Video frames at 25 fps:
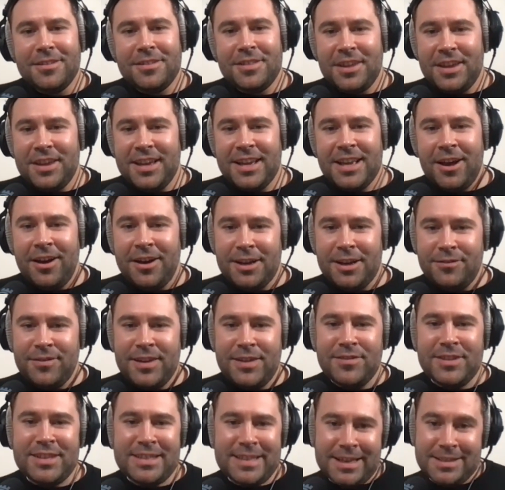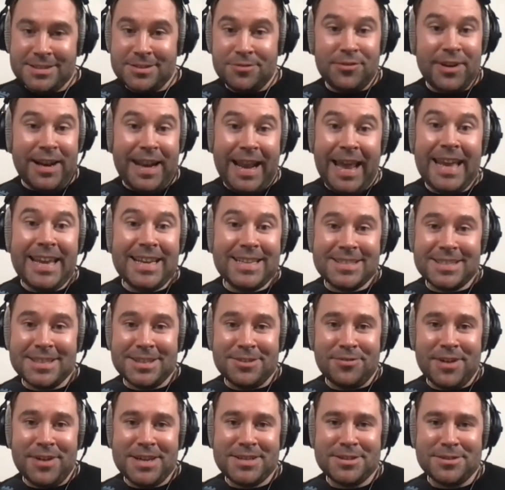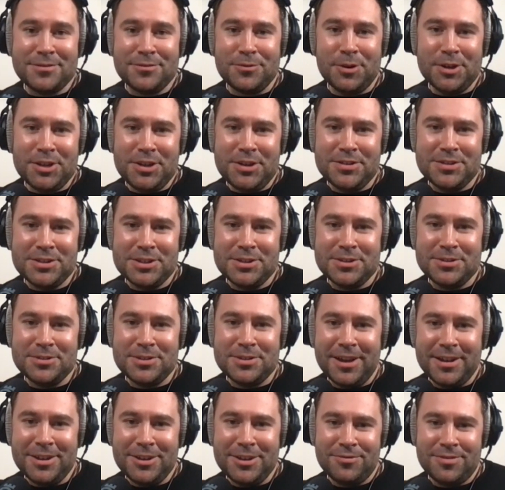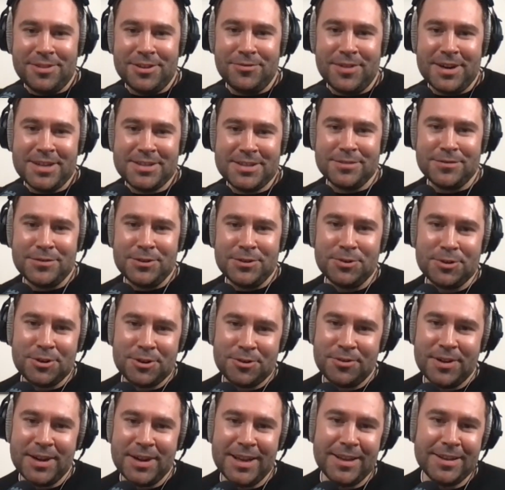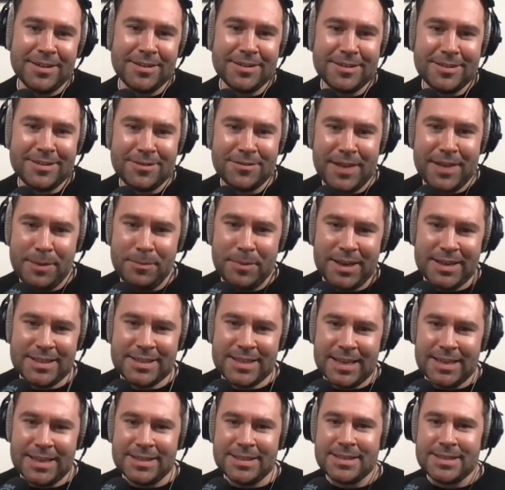it kind of even doesn't relate to the rest of what you do, like the rest of your career, if that makes sense?